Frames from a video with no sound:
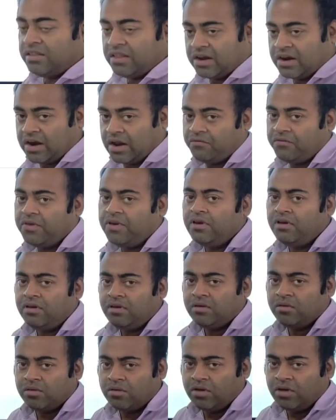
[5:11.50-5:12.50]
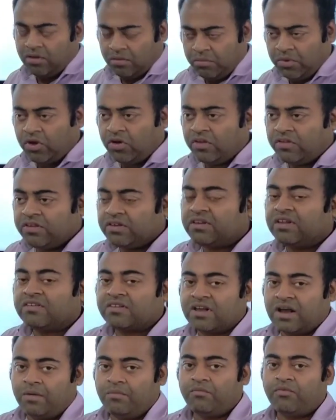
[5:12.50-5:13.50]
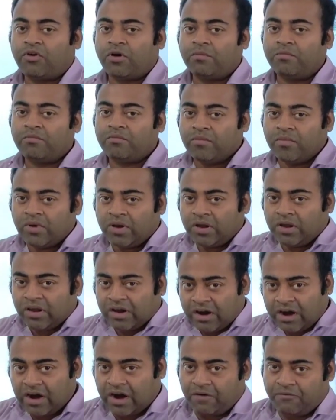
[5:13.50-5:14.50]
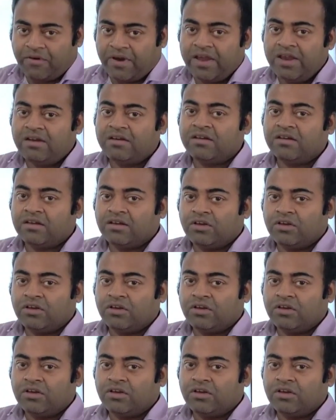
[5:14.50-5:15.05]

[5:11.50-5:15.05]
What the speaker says: the graphene, because it has come from graphite,